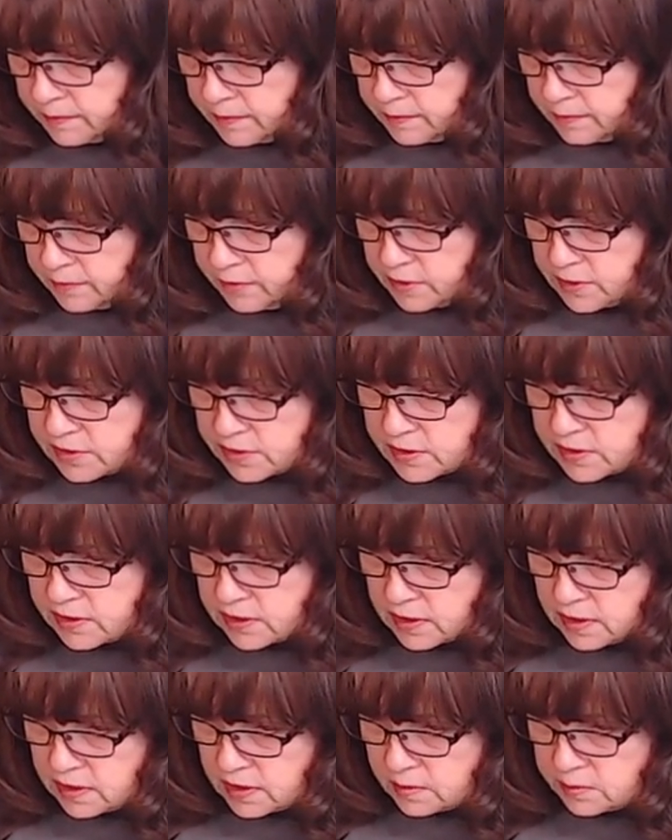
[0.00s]
First
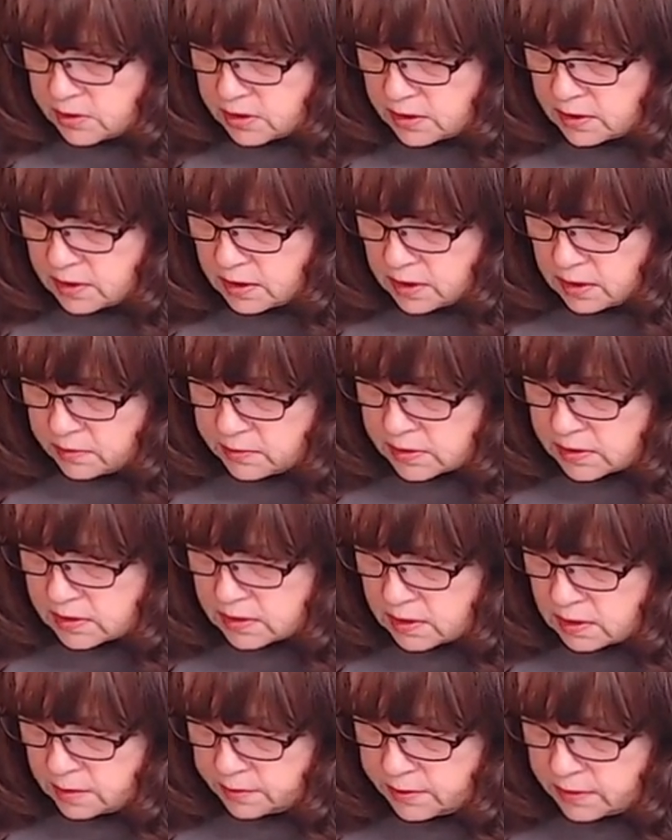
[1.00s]
time she thought I was
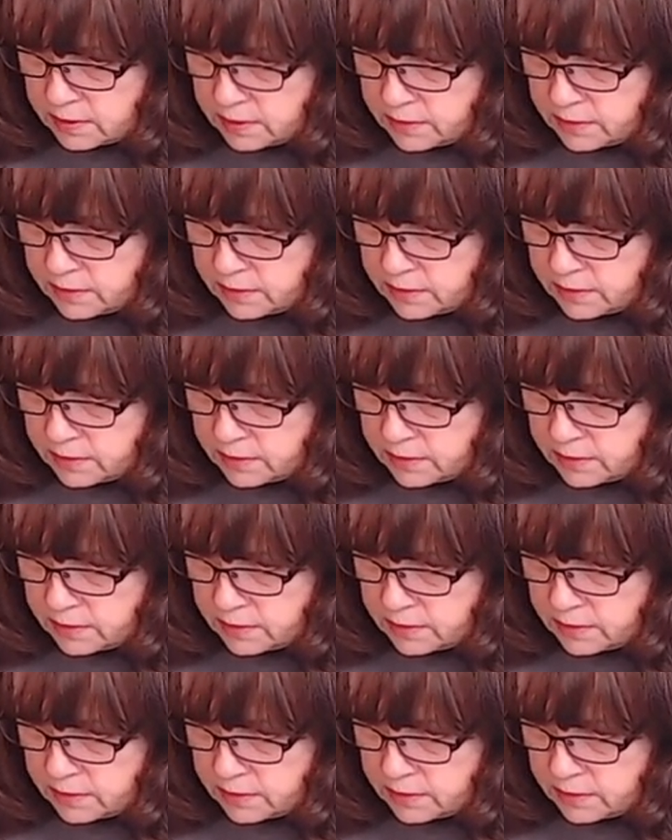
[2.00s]
stopping her